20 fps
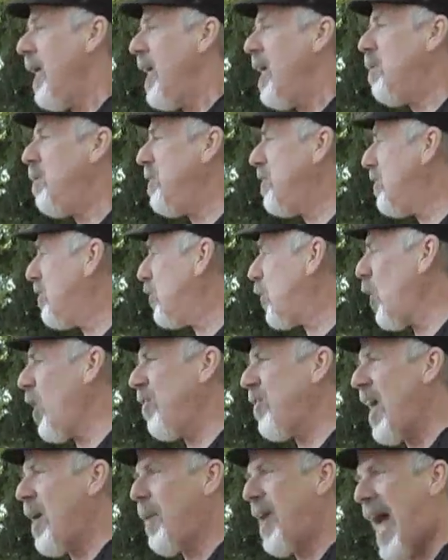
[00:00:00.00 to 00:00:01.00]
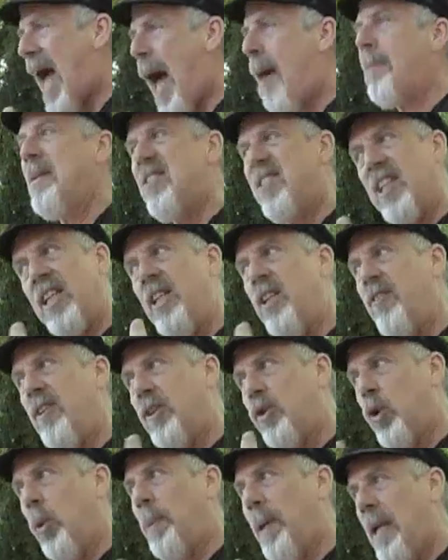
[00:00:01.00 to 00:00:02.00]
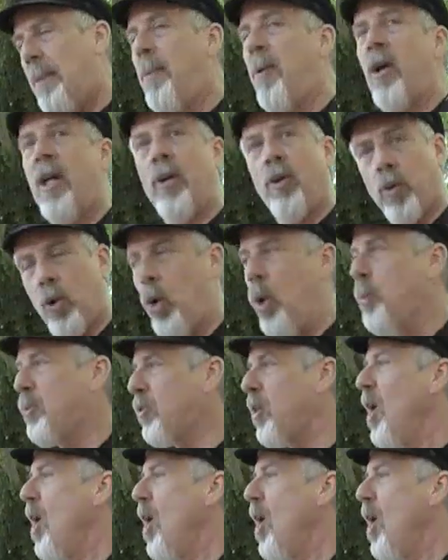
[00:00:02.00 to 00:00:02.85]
It was sort of like what happens to individual people and groups